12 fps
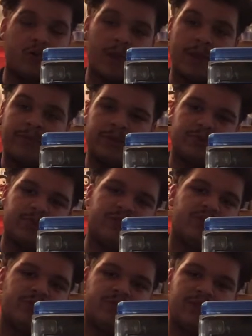Quiet Place
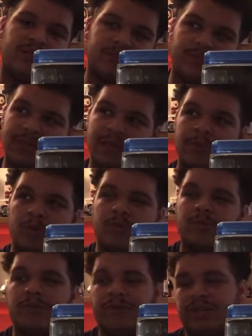Part 2 is my number one
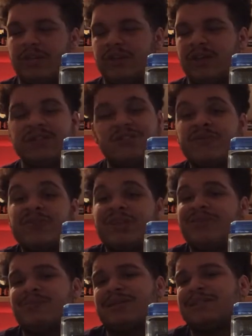movie of the year. It's already
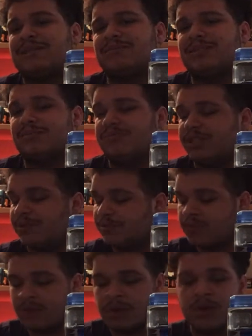in my top 10, but.
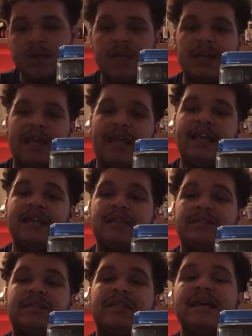
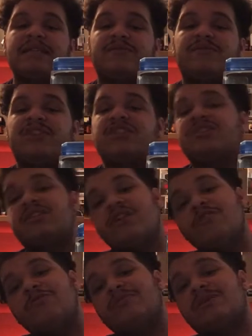And the last of the
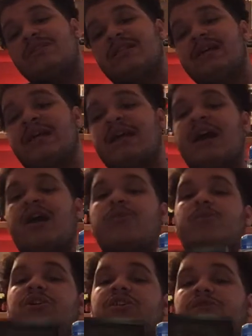steel books that I got
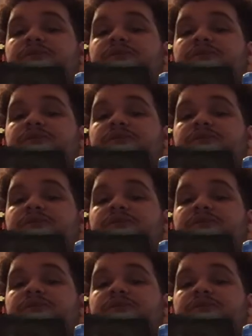was